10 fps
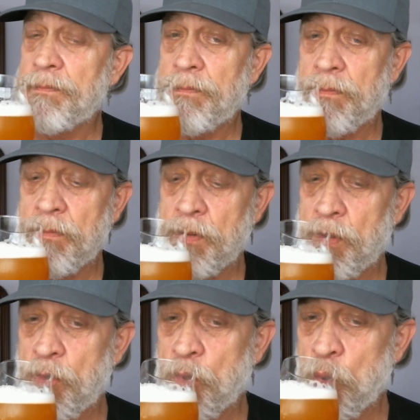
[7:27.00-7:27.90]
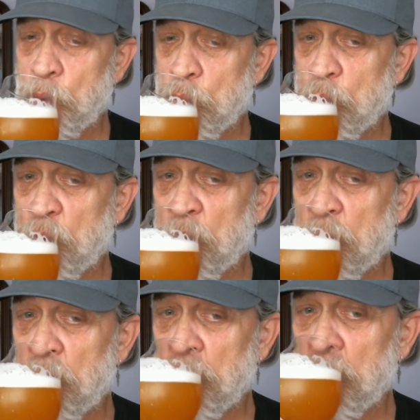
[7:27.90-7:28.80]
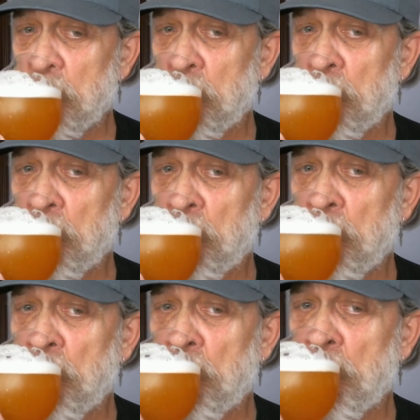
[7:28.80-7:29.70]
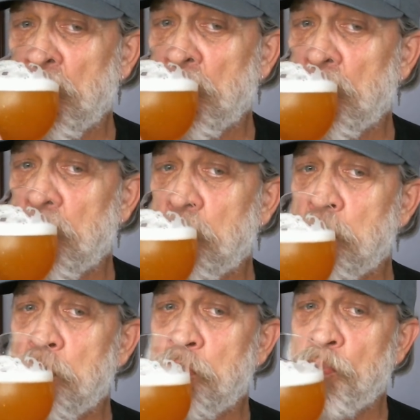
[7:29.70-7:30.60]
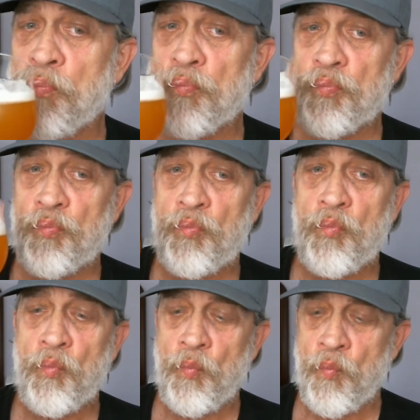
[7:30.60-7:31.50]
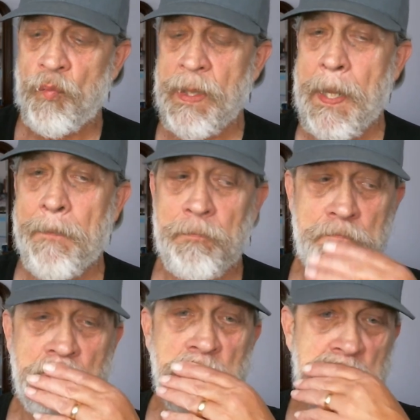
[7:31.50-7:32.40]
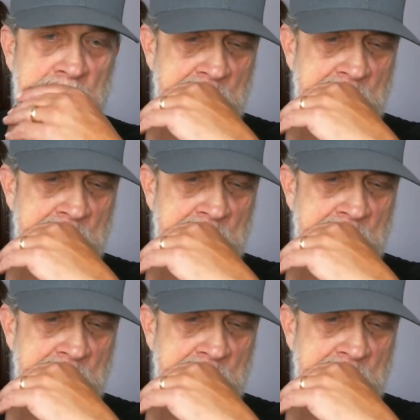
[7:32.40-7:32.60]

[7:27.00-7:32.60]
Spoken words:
(no one is talking)